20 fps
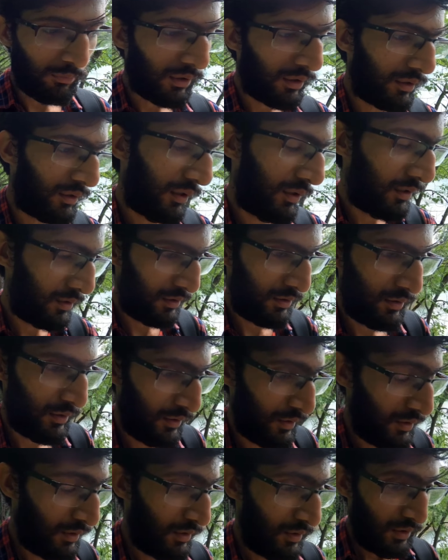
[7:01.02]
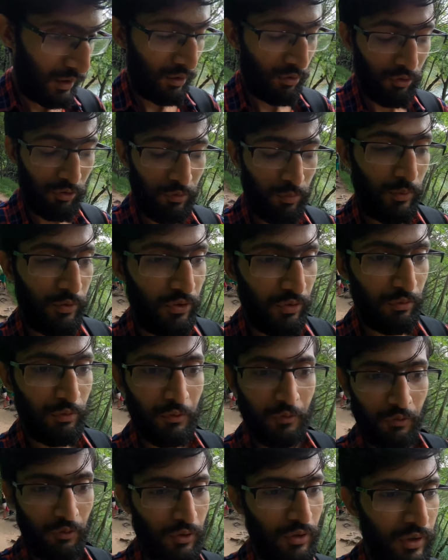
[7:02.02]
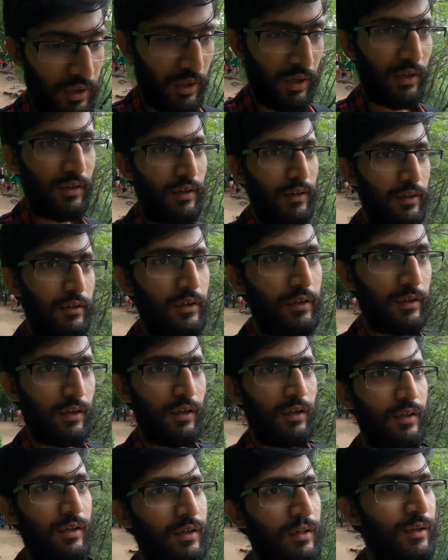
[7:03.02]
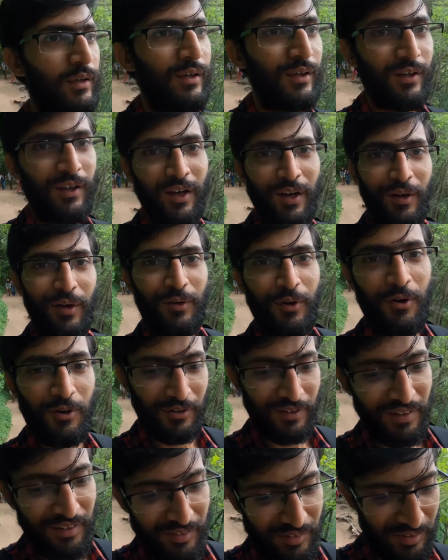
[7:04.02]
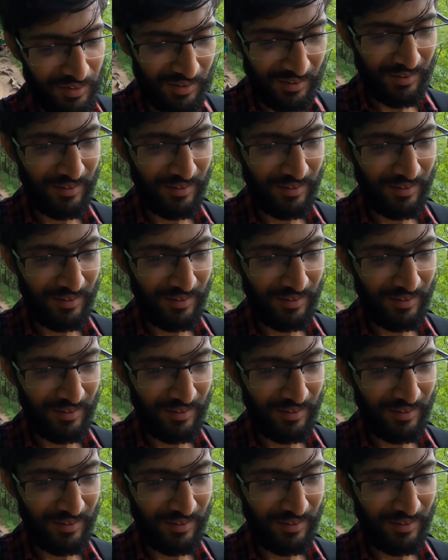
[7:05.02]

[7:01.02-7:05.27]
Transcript: but I was busy with work and later I got lazy.